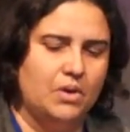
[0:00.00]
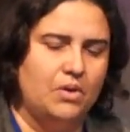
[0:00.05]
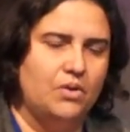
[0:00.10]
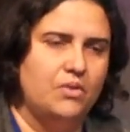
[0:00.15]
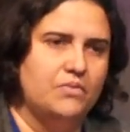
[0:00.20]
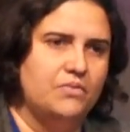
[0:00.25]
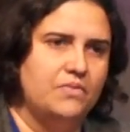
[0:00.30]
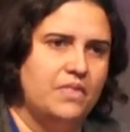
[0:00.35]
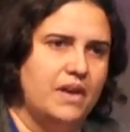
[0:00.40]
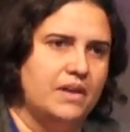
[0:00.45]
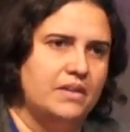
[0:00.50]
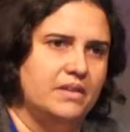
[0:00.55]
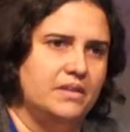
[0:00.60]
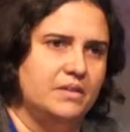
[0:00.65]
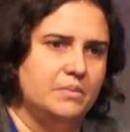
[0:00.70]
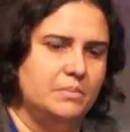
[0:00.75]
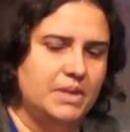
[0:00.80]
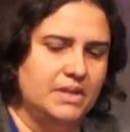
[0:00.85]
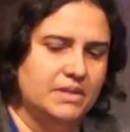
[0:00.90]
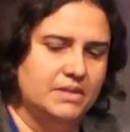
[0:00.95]
of that
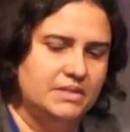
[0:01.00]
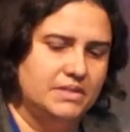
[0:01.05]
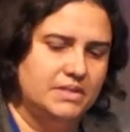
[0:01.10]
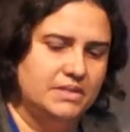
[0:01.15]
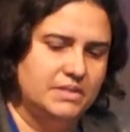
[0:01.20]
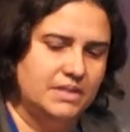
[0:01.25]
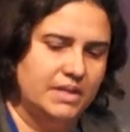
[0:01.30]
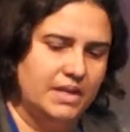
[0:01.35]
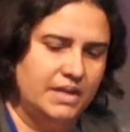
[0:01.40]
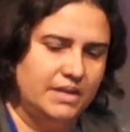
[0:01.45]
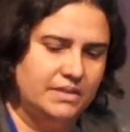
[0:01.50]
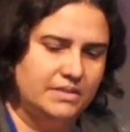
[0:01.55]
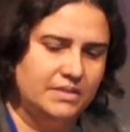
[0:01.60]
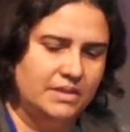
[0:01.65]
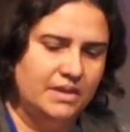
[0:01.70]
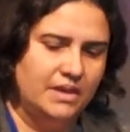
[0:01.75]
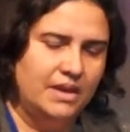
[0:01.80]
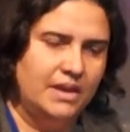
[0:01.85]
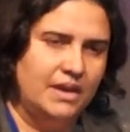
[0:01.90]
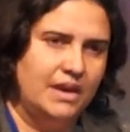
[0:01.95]
inability to eat.